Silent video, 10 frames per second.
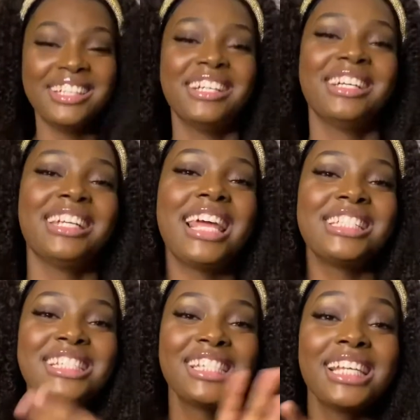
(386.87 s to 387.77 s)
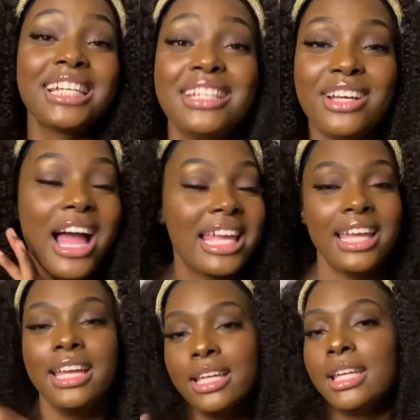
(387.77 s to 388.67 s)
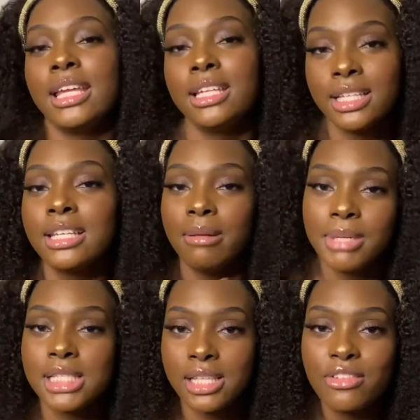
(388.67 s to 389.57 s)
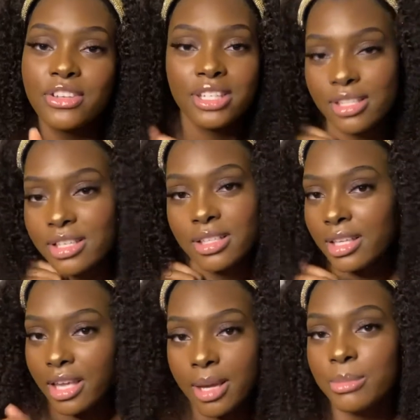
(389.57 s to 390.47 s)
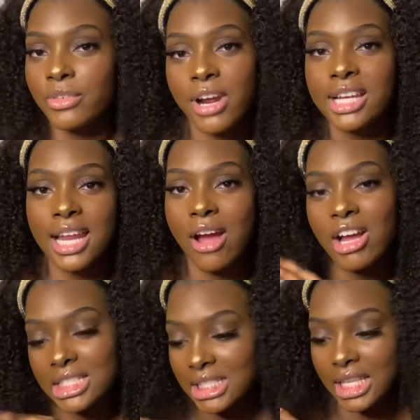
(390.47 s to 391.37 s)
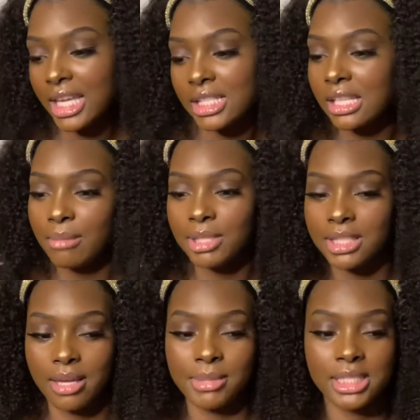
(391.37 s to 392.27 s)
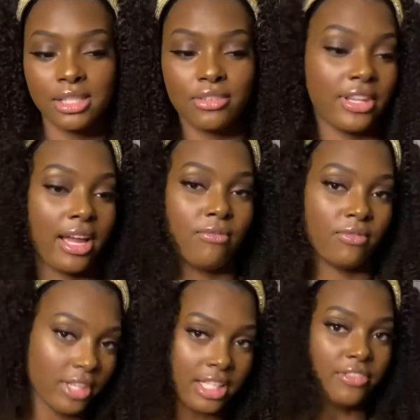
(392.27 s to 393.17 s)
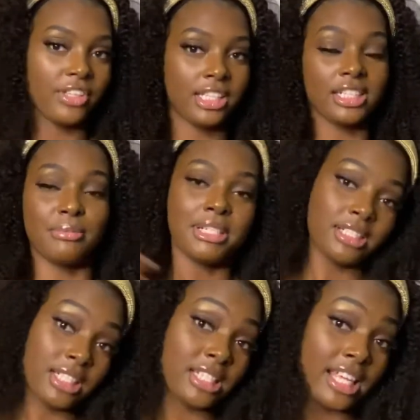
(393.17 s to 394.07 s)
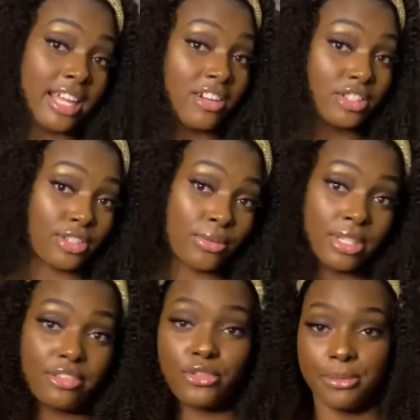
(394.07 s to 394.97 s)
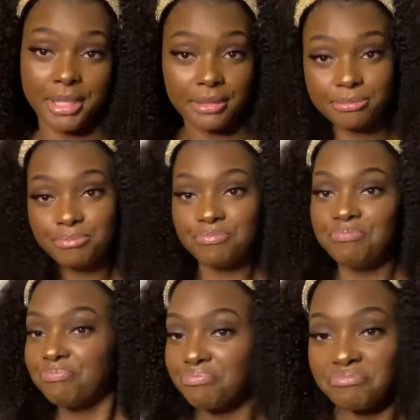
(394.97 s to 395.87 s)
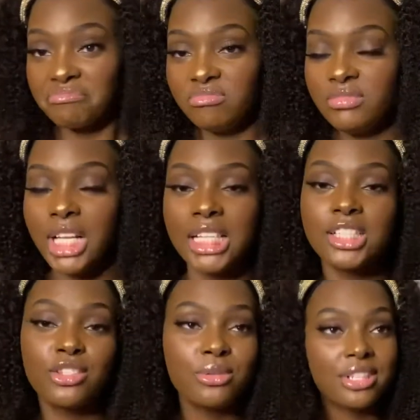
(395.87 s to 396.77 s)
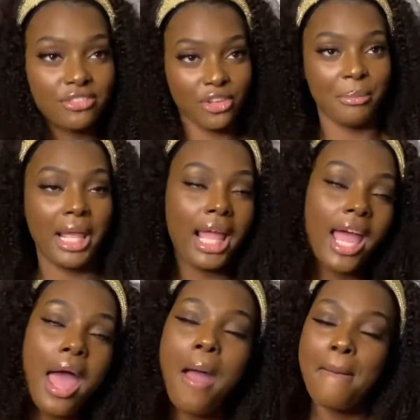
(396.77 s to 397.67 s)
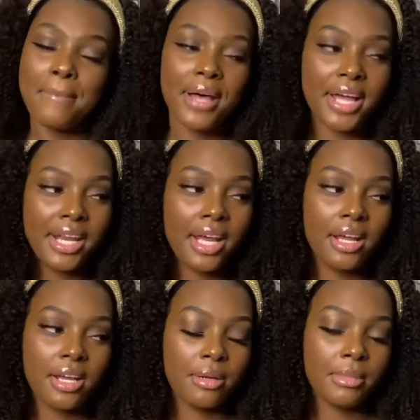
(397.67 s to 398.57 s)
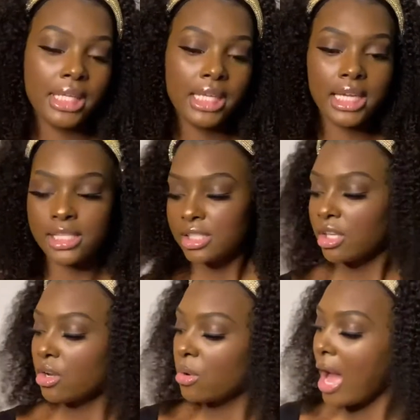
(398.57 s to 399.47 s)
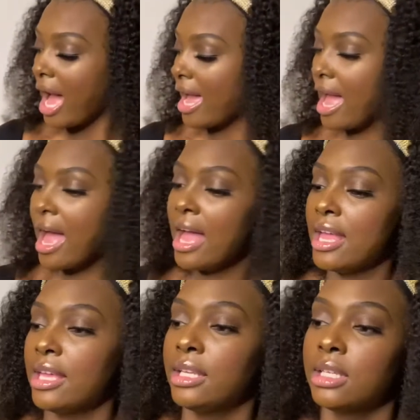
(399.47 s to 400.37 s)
Like just looking, I can't, like looking at myself in the camera right now, I just can't stop looking at myself. Like I'm really feeling, especially this hair is doing it for me. It's doing it for me. But yeah, so I had